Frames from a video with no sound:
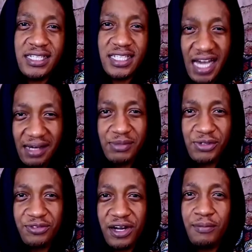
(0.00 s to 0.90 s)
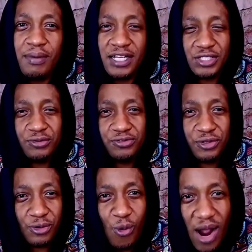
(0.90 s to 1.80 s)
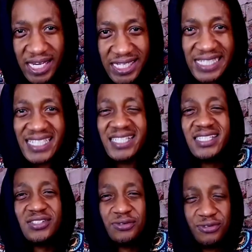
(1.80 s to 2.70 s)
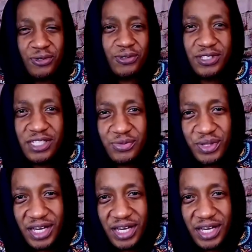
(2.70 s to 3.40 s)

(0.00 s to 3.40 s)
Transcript: in terms of how much of the quantities of gold that we